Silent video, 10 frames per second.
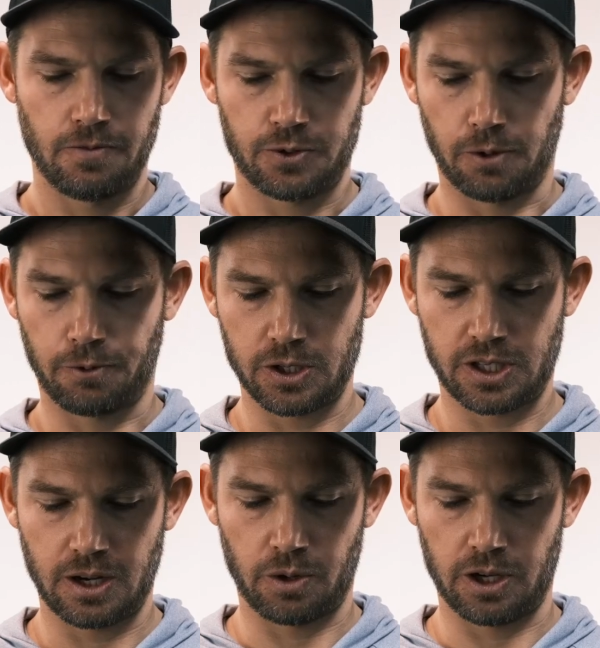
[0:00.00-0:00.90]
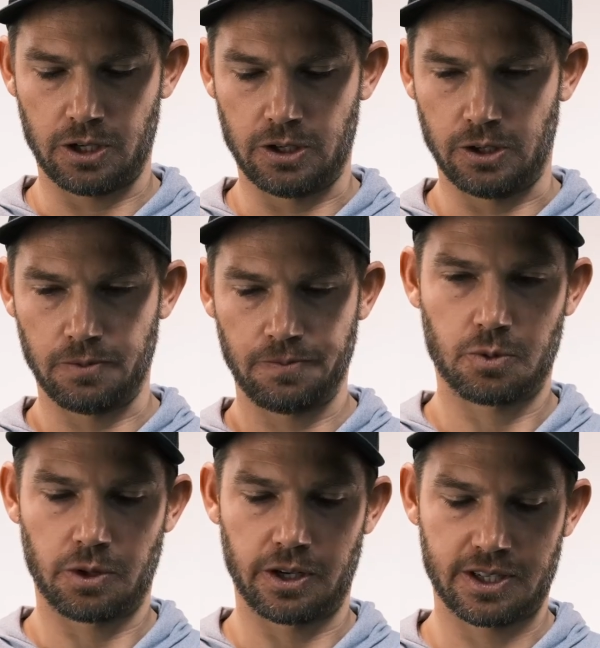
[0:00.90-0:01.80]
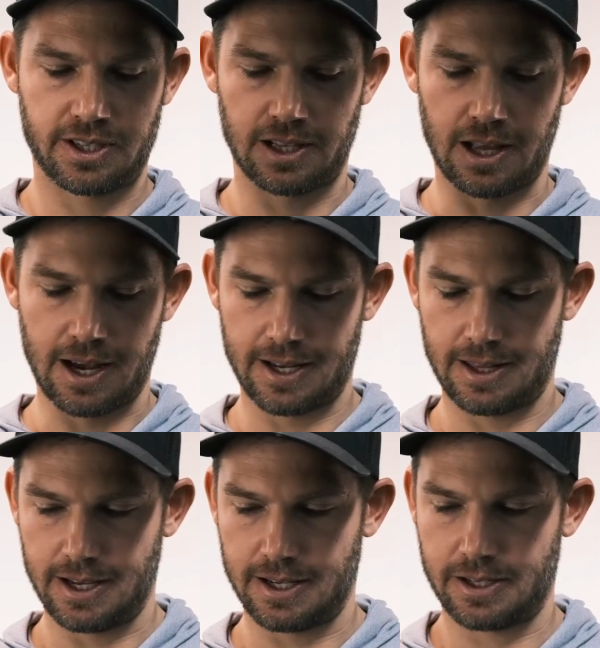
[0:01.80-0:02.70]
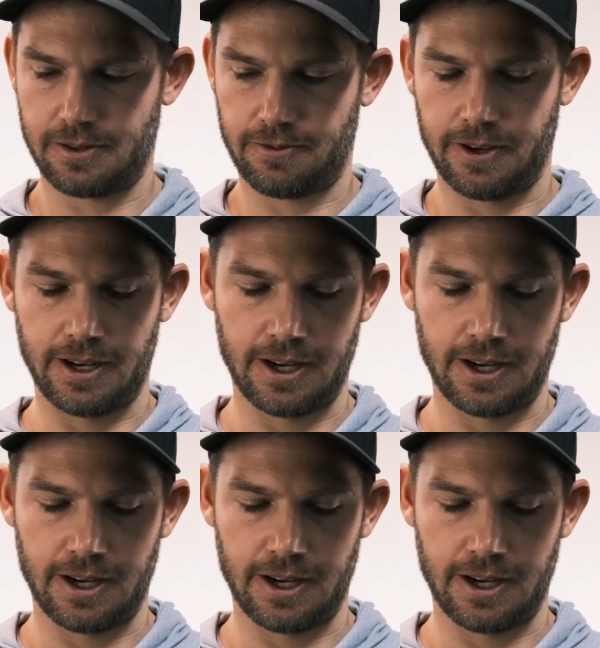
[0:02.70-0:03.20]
So the first thing we're going to do is we're going to slide this fin